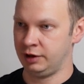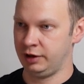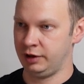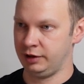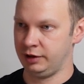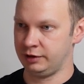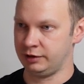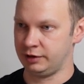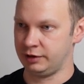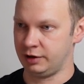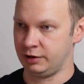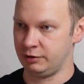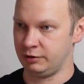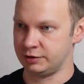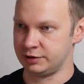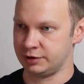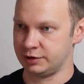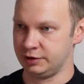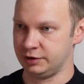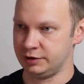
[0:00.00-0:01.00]
and
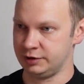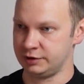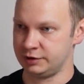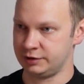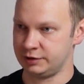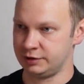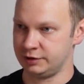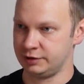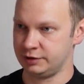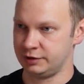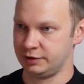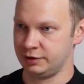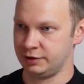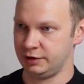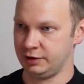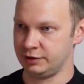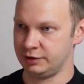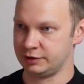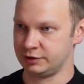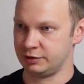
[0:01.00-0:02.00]
routes list
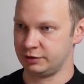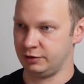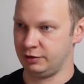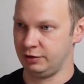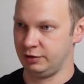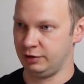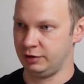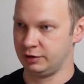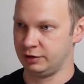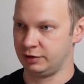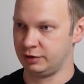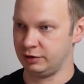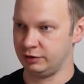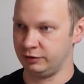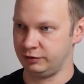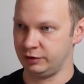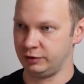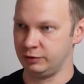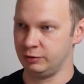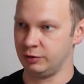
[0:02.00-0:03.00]
let's call
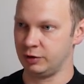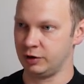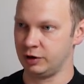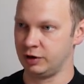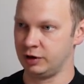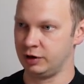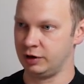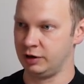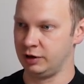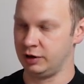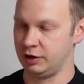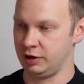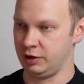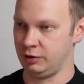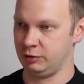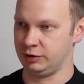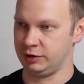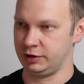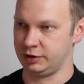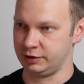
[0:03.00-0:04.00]
configure
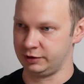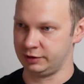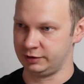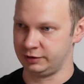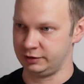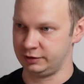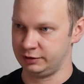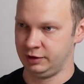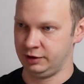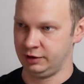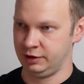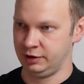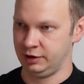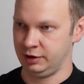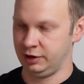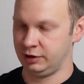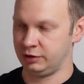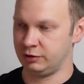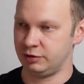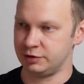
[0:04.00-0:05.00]
router.
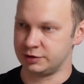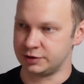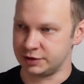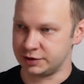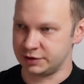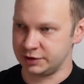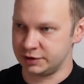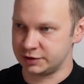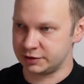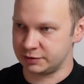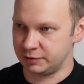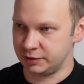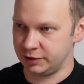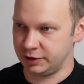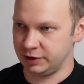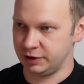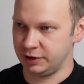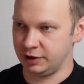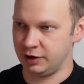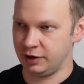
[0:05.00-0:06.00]
And also, since
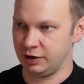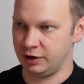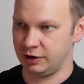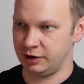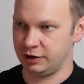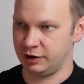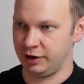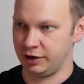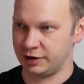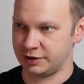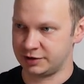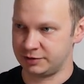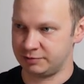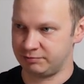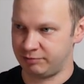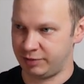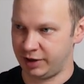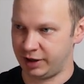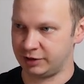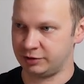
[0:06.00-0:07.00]
we
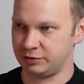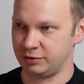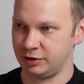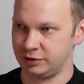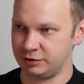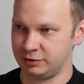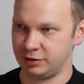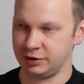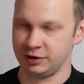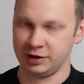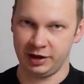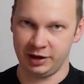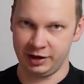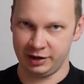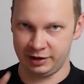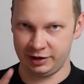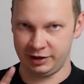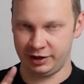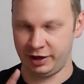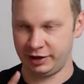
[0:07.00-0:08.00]
expect to return
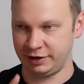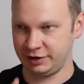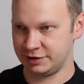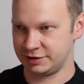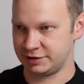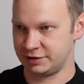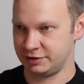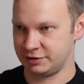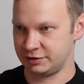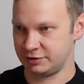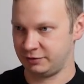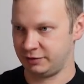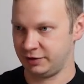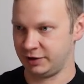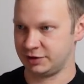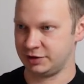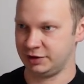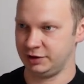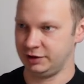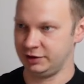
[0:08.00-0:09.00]
an instance of
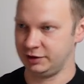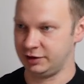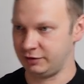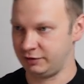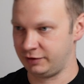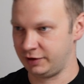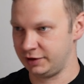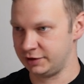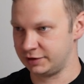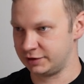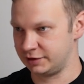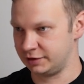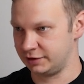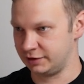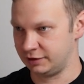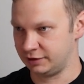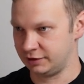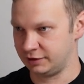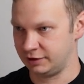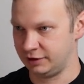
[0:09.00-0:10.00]
action interface
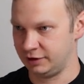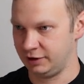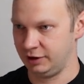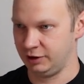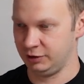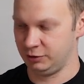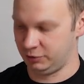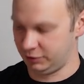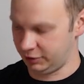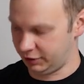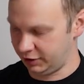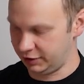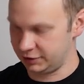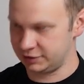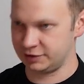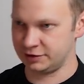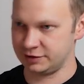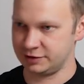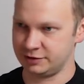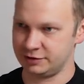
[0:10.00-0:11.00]
in all
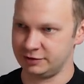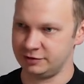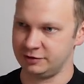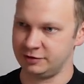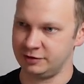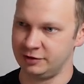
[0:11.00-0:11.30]
cases